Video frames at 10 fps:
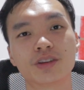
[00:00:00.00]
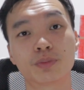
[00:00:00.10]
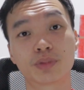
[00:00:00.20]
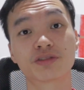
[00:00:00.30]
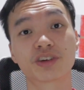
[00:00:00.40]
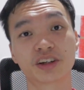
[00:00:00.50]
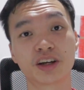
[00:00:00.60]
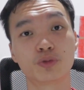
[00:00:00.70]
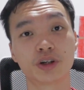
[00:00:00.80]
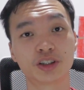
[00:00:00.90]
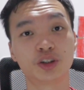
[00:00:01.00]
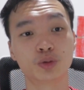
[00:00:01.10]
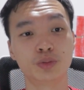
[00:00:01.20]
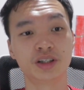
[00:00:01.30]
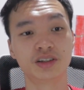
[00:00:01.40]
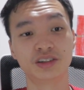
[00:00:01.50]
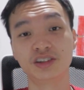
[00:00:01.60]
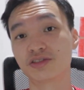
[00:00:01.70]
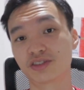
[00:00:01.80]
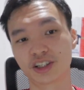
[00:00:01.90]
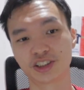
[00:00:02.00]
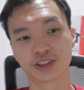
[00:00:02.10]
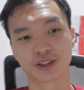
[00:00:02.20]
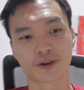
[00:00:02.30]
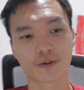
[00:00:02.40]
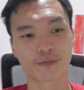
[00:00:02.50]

the perfect game week to be differential.